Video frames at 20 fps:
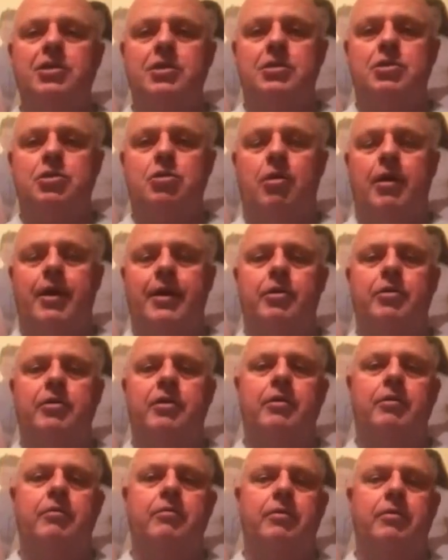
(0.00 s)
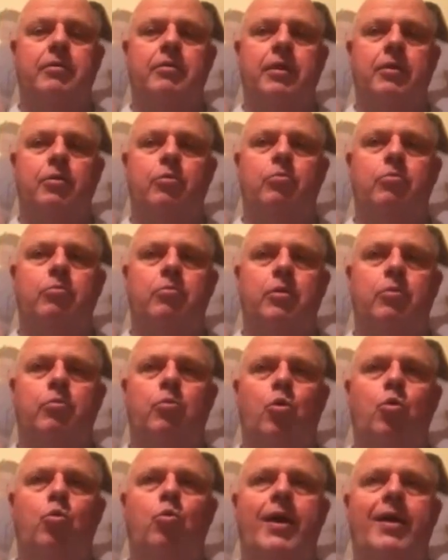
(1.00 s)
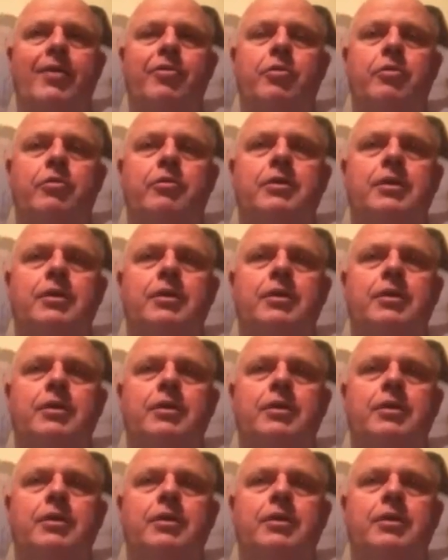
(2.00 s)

is greater, they're more weathered